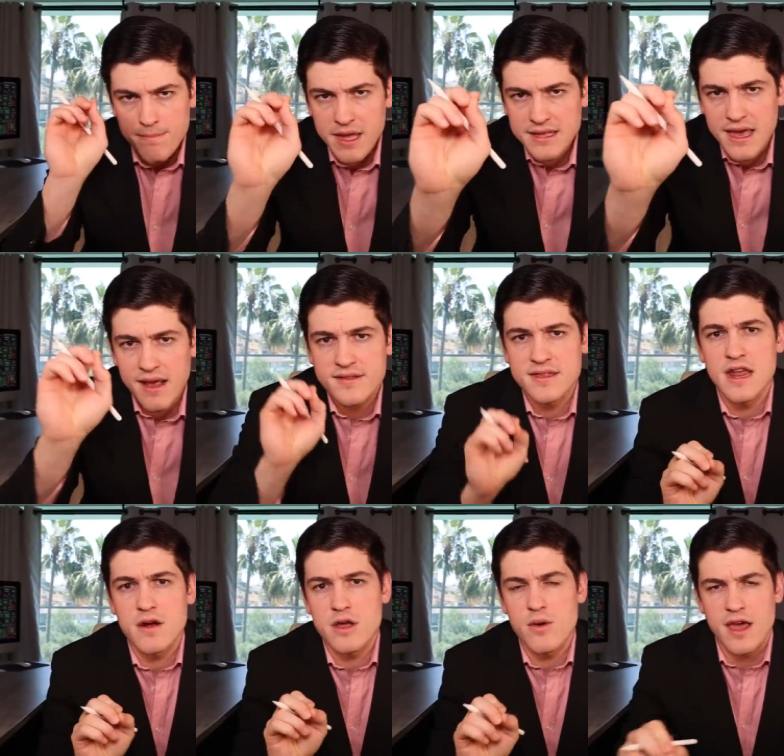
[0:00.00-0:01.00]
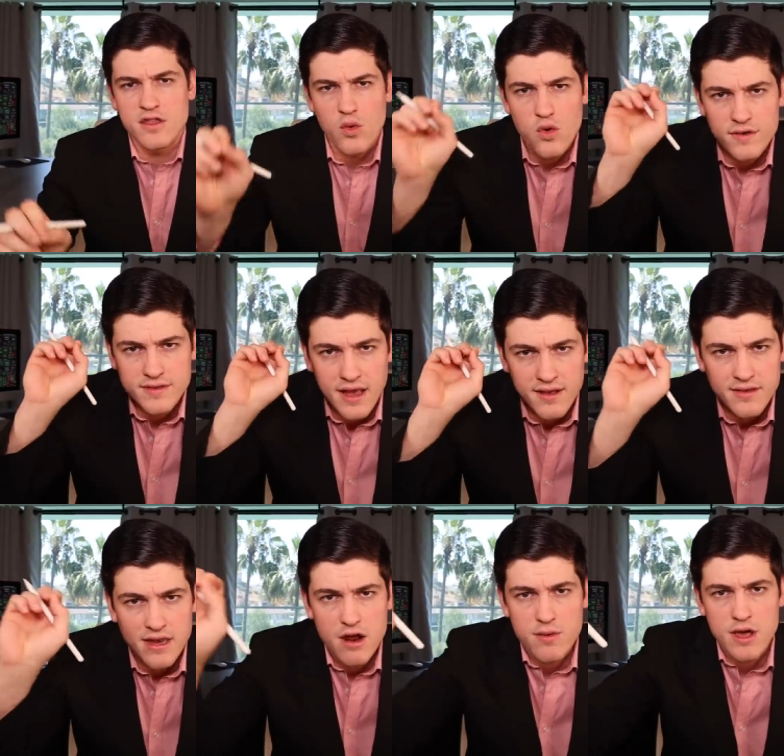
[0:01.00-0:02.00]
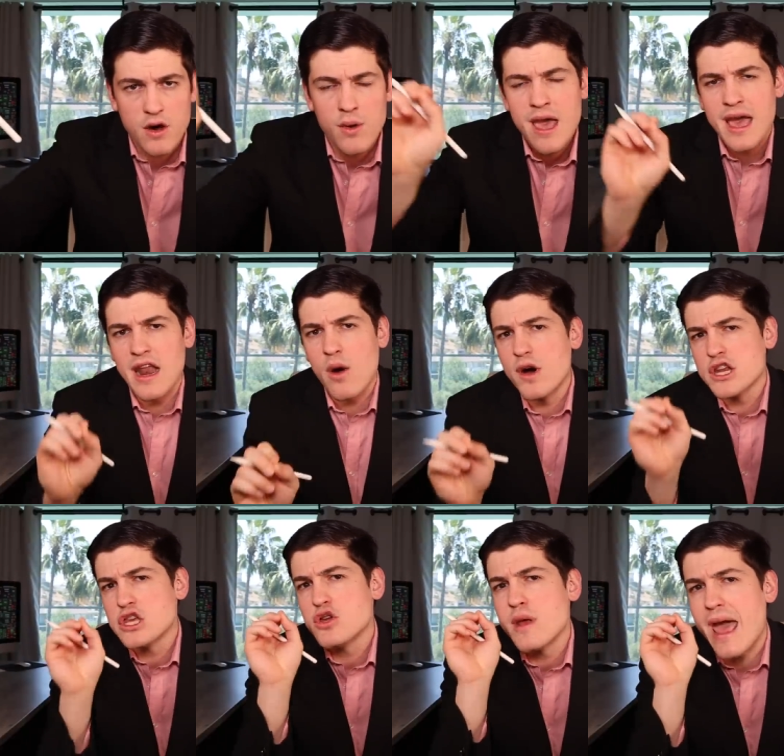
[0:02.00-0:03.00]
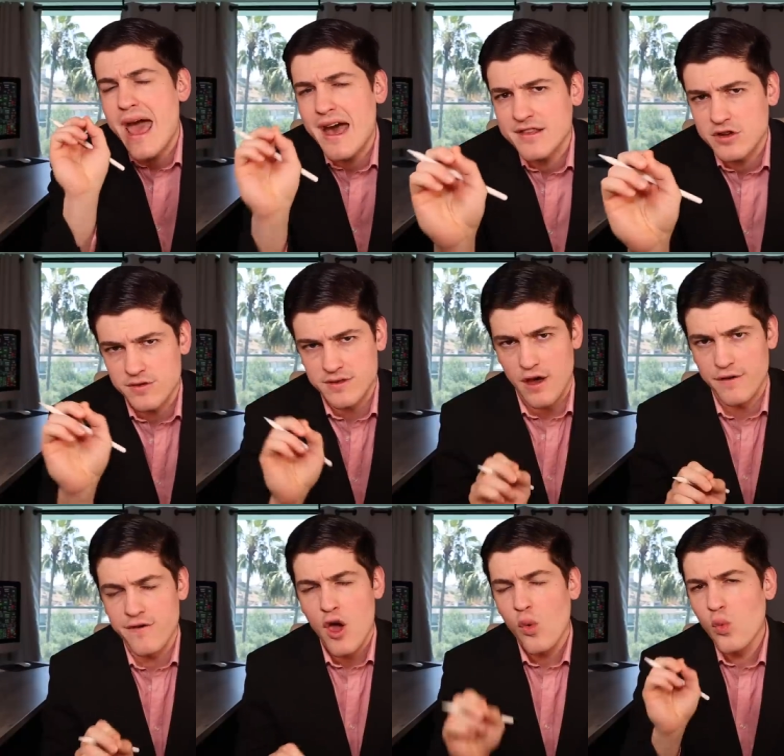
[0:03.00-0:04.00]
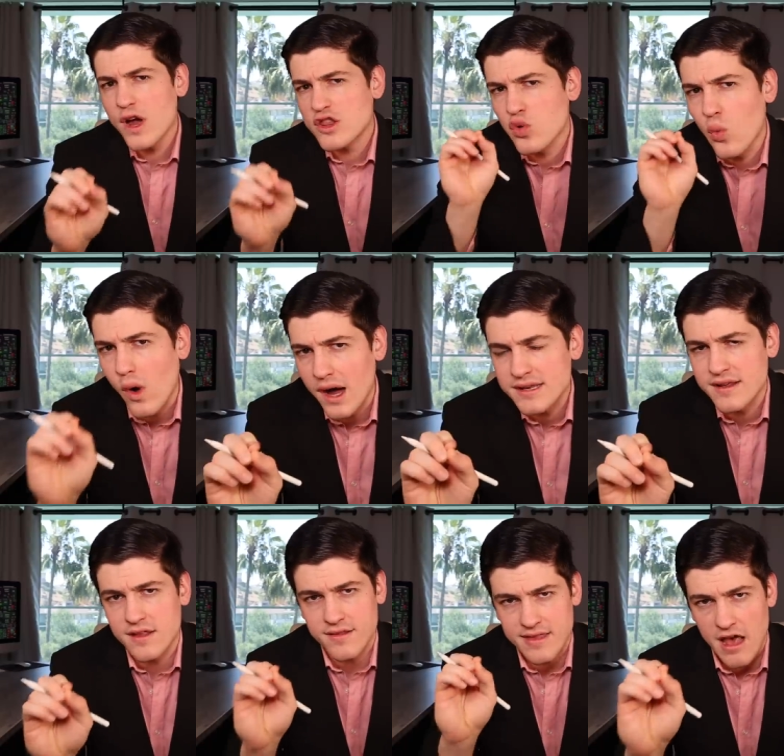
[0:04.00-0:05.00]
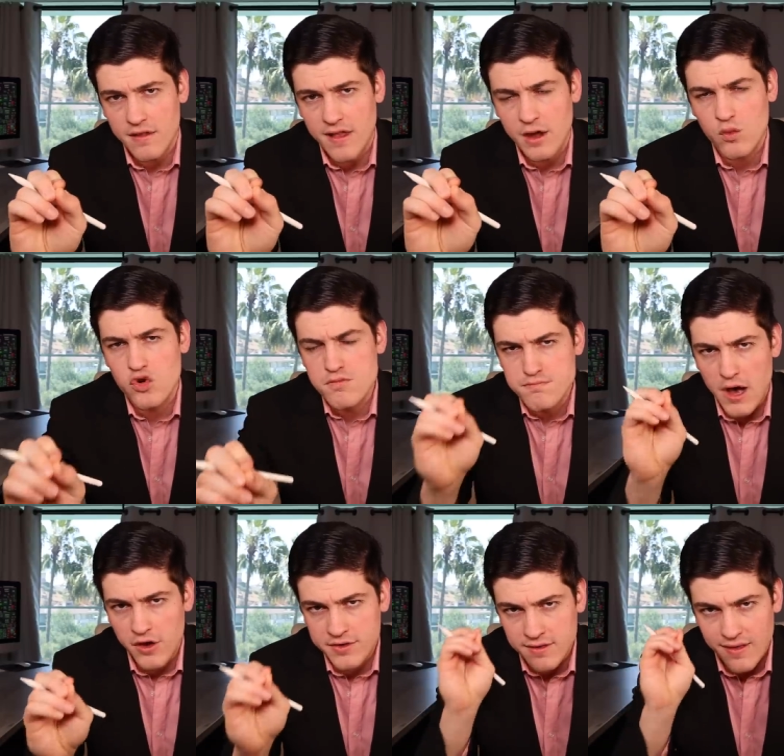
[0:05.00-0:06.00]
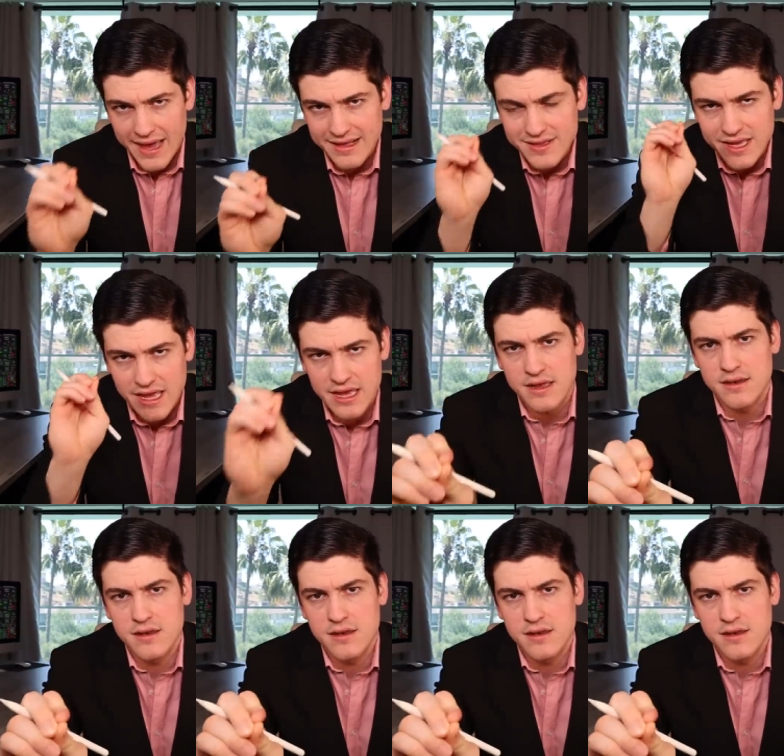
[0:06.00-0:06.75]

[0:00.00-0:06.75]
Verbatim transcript: mid case scenario, and the worst case scenario, and I want you to ask yourself, which one does it sound like we're most likely in?